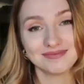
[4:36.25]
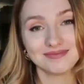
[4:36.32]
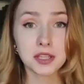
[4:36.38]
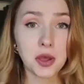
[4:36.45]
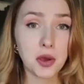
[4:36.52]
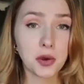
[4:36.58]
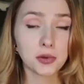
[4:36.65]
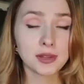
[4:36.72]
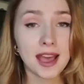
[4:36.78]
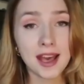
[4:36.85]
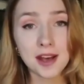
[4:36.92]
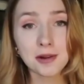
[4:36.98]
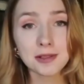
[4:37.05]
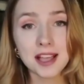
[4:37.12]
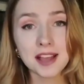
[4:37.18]
So
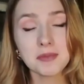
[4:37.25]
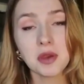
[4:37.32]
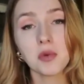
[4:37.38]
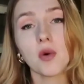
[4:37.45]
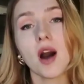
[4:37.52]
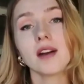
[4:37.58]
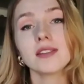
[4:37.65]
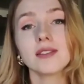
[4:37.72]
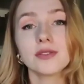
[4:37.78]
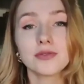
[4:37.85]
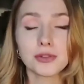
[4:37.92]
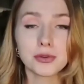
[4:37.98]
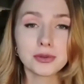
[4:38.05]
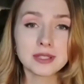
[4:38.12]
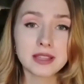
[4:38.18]
now let me walk you
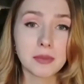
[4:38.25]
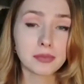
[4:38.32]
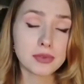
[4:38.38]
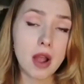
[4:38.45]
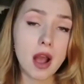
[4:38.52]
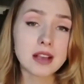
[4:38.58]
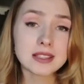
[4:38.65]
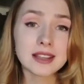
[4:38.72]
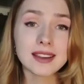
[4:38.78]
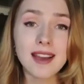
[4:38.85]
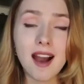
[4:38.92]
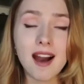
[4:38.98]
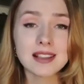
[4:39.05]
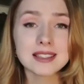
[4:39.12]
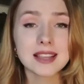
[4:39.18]
through some pros and
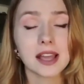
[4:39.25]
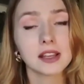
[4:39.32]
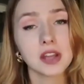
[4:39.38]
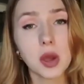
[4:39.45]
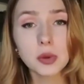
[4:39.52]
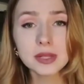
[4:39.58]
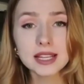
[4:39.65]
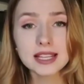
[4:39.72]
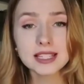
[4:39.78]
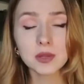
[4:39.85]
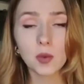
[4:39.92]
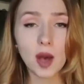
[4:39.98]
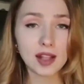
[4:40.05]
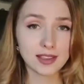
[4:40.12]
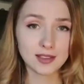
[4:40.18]
cons I
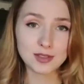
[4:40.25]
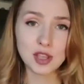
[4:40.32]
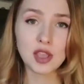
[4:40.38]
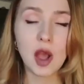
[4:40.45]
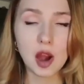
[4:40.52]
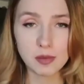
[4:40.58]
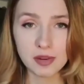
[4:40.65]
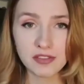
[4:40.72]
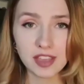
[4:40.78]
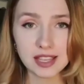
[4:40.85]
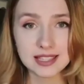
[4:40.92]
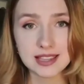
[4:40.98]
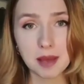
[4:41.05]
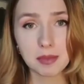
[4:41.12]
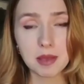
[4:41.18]
noticed while using
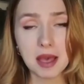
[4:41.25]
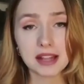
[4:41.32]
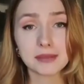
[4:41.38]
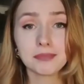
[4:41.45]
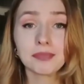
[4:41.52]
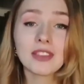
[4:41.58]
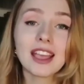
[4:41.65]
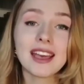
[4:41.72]
CarboFix supplement.